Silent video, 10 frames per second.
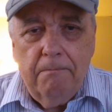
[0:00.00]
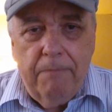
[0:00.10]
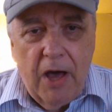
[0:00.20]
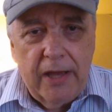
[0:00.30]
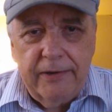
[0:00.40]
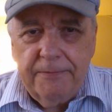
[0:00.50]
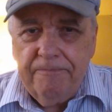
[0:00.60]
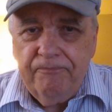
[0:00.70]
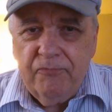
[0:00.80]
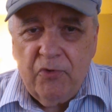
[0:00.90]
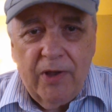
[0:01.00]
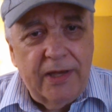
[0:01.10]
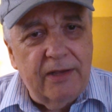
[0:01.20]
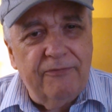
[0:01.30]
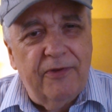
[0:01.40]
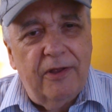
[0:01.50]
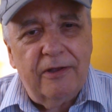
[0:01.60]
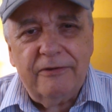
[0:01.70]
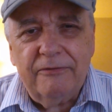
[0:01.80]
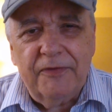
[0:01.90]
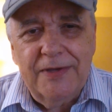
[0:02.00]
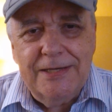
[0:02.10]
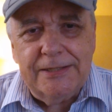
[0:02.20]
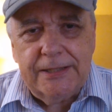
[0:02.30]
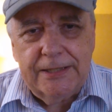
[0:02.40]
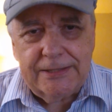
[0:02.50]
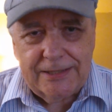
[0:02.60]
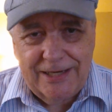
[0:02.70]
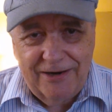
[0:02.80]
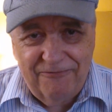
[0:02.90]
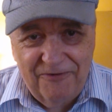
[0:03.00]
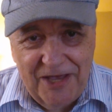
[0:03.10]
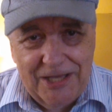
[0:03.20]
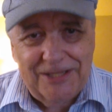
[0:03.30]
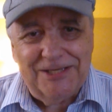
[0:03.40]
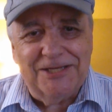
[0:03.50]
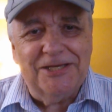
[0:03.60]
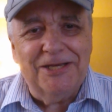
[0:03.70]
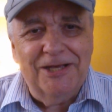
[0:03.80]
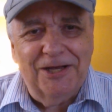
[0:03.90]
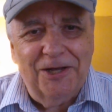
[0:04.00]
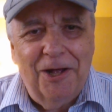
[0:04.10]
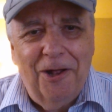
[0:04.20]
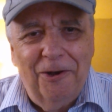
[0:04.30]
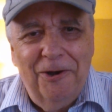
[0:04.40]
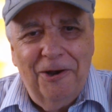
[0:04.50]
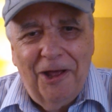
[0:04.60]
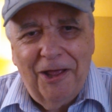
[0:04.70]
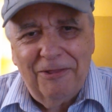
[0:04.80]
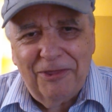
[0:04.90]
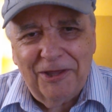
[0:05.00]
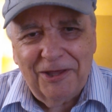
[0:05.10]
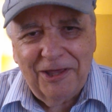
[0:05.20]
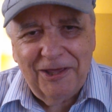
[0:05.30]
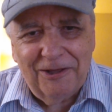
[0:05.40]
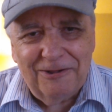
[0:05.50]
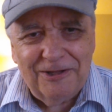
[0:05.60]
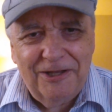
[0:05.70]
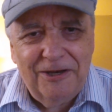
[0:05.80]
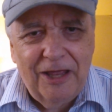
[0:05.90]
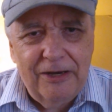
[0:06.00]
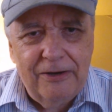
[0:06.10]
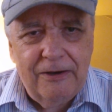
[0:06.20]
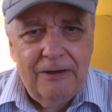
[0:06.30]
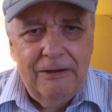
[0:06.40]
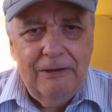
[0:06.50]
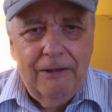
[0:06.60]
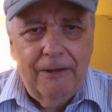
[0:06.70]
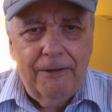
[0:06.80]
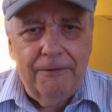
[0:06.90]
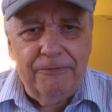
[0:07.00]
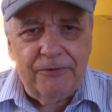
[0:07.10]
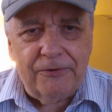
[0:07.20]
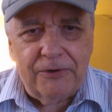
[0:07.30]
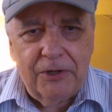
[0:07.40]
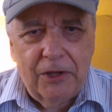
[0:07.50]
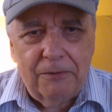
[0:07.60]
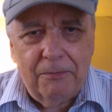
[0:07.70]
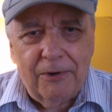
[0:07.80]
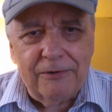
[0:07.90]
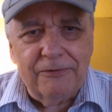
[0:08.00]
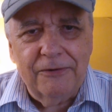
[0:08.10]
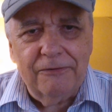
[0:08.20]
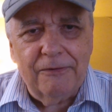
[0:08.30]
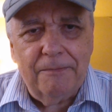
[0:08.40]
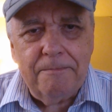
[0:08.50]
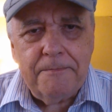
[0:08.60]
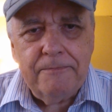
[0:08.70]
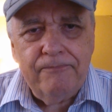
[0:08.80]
But triadic philosophy is an advance on, I think, Hegel and certainly on Marxism.